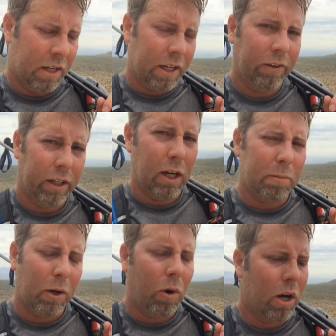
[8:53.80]
Carrying all
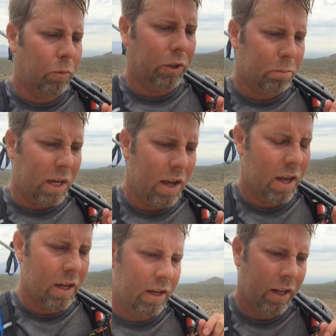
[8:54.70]
my water with me.
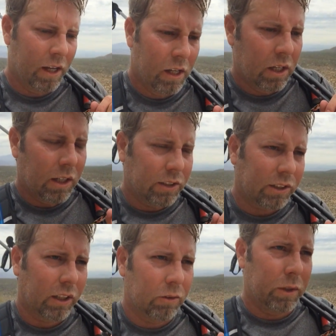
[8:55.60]

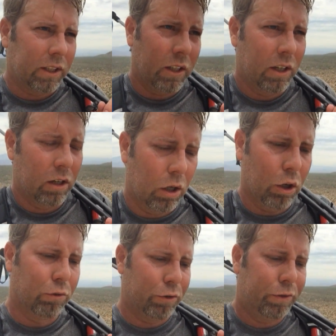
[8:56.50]
Started with a
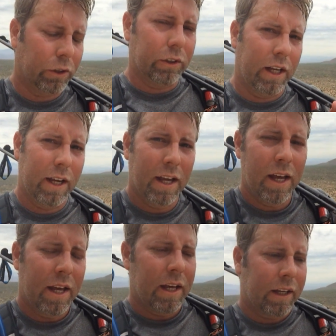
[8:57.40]
overfilled
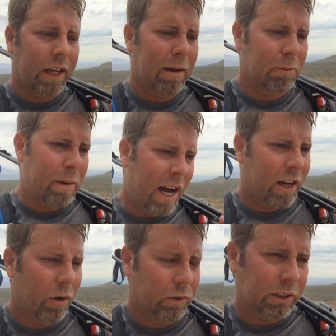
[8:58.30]

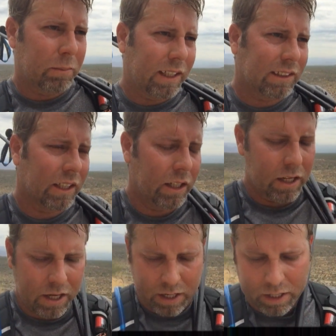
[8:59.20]
Camelback with some ice in it.
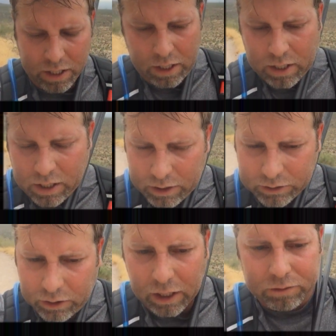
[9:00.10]
I
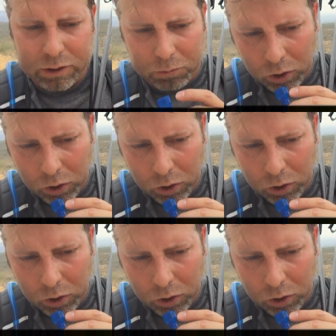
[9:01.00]
still have some